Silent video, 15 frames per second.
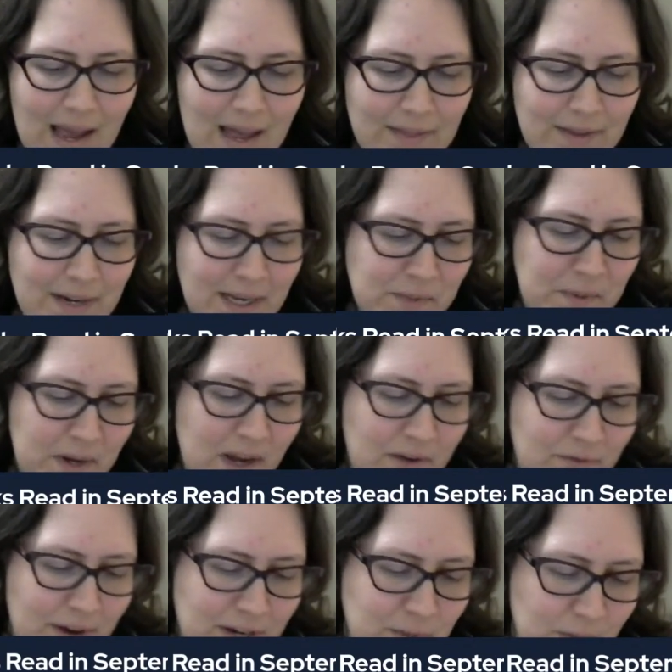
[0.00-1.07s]
And the next one
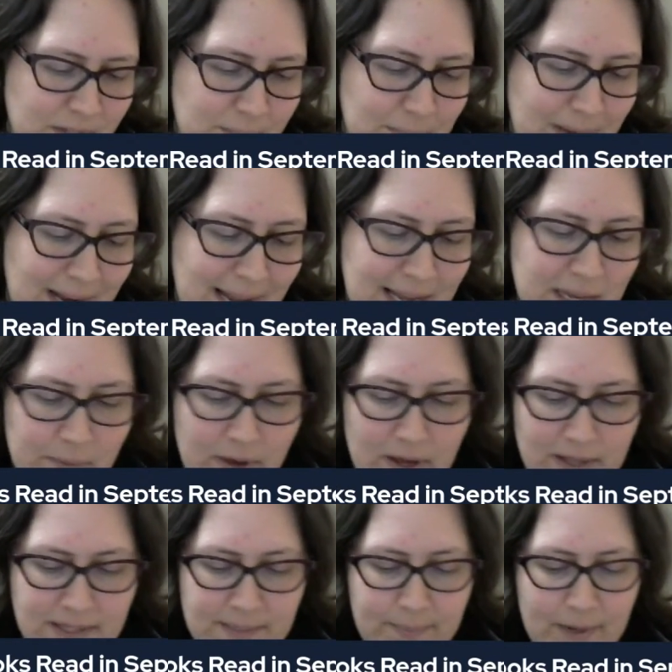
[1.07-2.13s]
I read was Plague
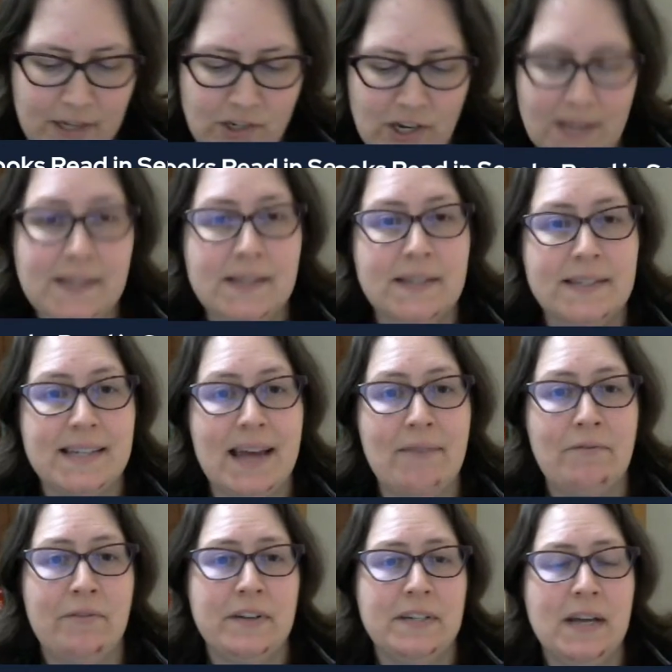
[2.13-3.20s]
Birds by Jason
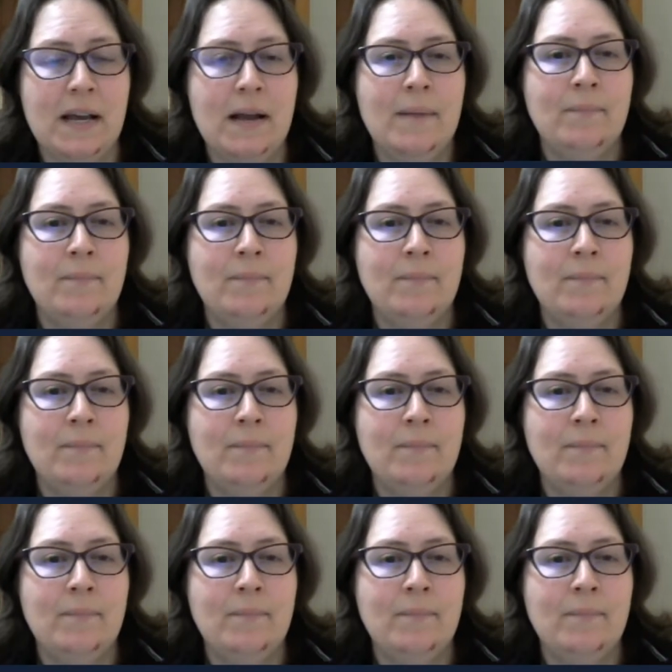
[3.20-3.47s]
Sandford.